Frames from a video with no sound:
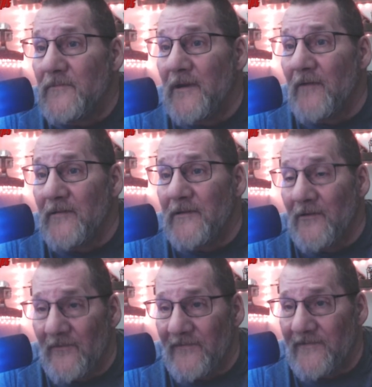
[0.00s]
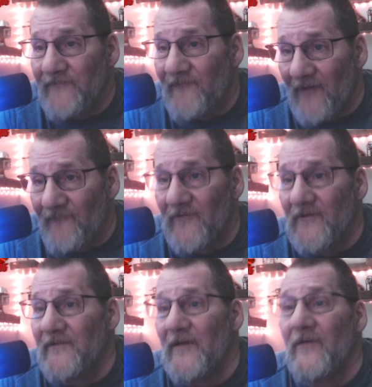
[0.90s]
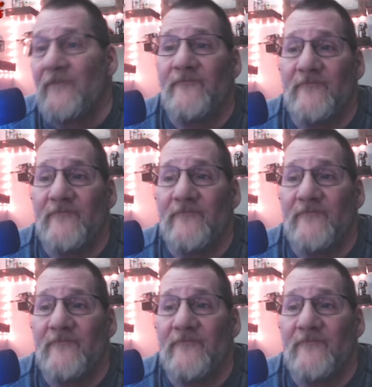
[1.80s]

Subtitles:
And everything, she fought for herself.